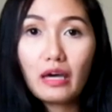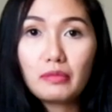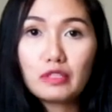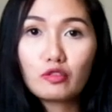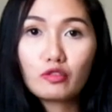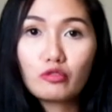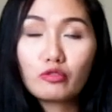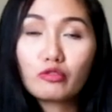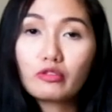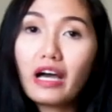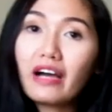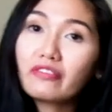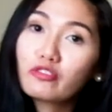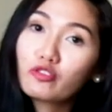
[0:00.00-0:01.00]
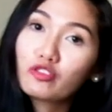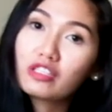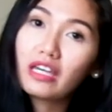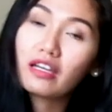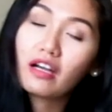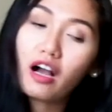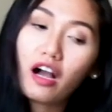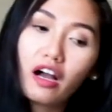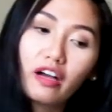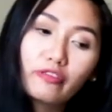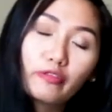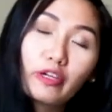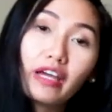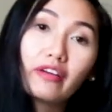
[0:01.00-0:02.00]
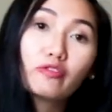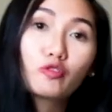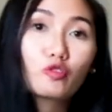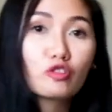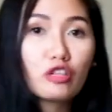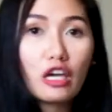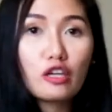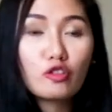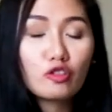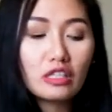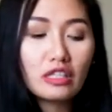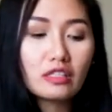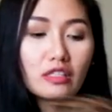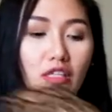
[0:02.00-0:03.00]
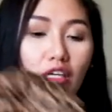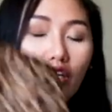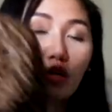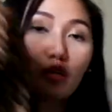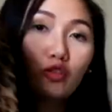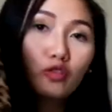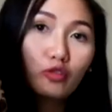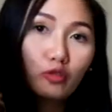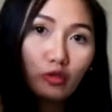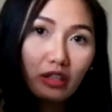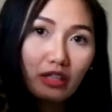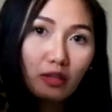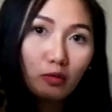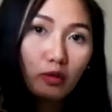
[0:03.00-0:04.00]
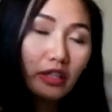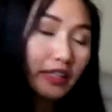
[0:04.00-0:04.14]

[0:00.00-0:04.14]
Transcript: cabin shoe so after take off we have to change it to this